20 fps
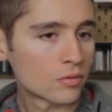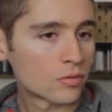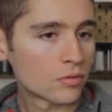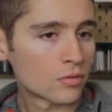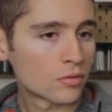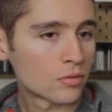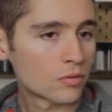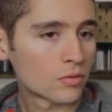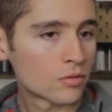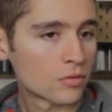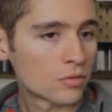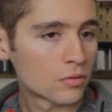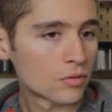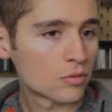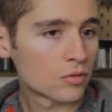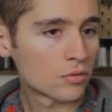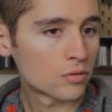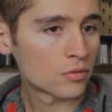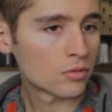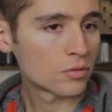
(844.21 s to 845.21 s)

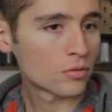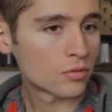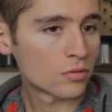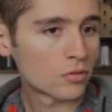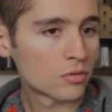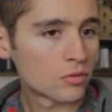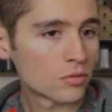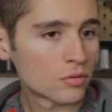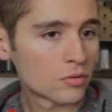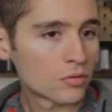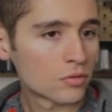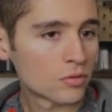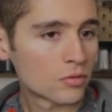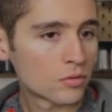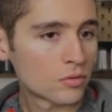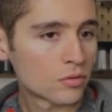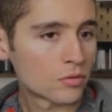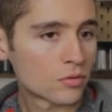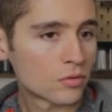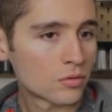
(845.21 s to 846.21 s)

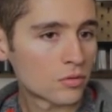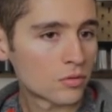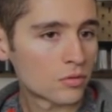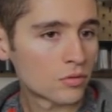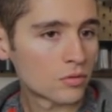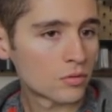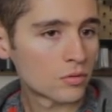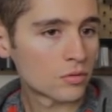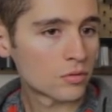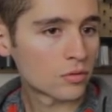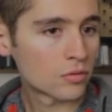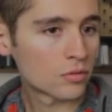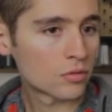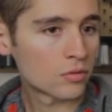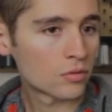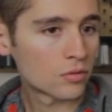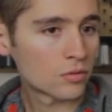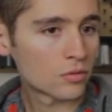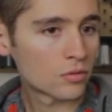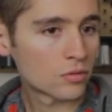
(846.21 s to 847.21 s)

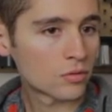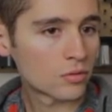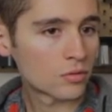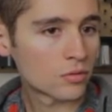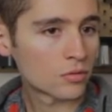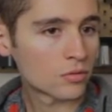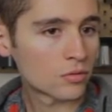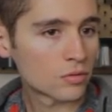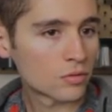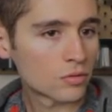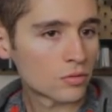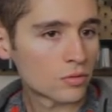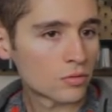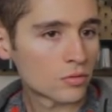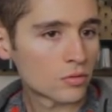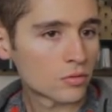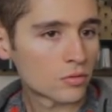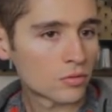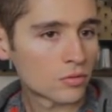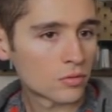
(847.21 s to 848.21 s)

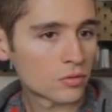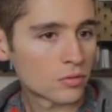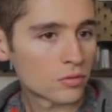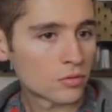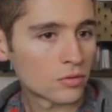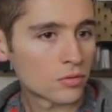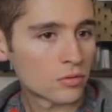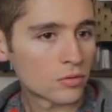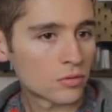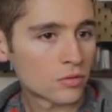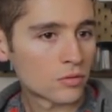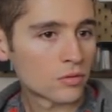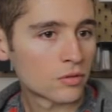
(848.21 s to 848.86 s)
(not speaking)